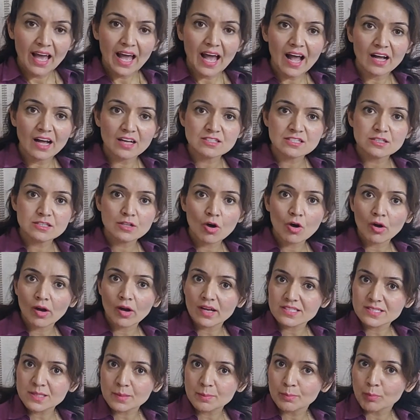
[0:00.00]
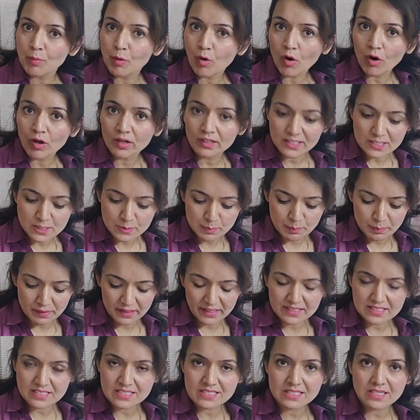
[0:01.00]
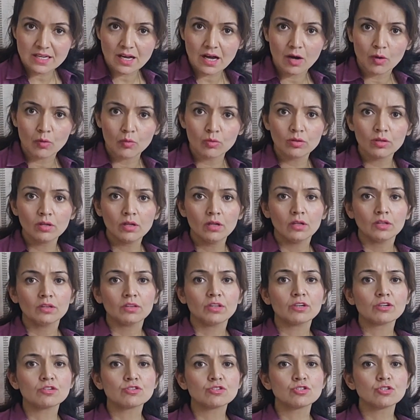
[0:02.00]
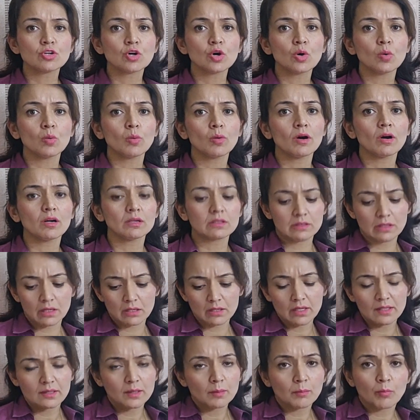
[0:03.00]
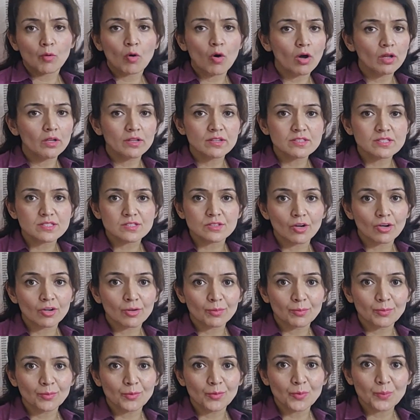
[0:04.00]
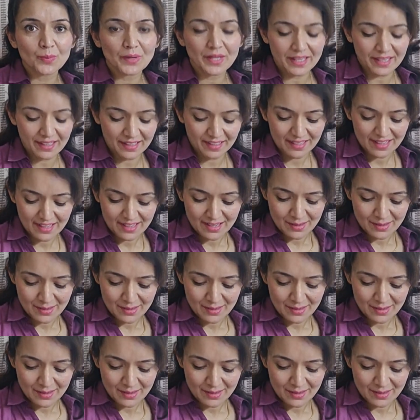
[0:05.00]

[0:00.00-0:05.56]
As long as a ball is placed down, there is no work done and the ball is not moving.